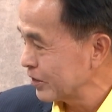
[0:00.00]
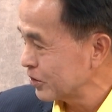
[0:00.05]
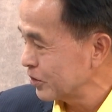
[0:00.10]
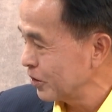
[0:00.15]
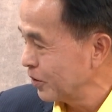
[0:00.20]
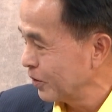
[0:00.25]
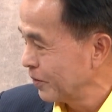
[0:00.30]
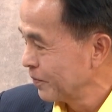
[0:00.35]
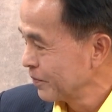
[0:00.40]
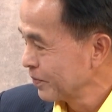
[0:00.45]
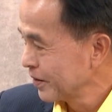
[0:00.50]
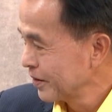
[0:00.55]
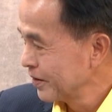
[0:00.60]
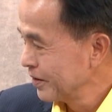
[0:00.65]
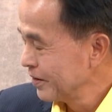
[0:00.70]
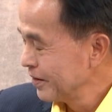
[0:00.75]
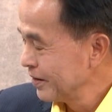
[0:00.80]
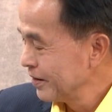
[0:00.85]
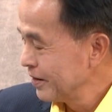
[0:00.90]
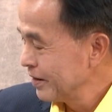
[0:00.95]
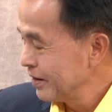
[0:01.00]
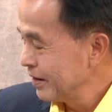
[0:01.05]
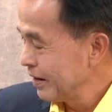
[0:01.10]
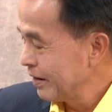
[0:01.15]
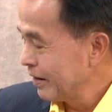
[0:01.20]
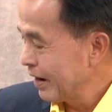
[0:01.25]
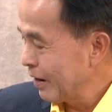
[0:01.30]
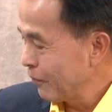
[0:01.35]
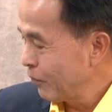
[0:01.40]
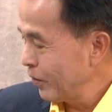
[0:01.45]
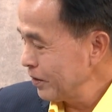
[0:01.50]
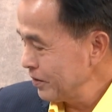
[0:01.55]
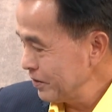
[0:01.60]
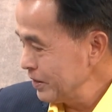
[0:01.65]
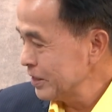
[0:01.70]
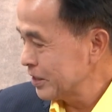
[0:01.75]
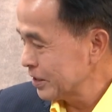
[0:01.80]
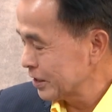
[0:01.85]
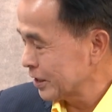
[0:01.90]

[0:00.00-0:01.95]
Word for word: So what is the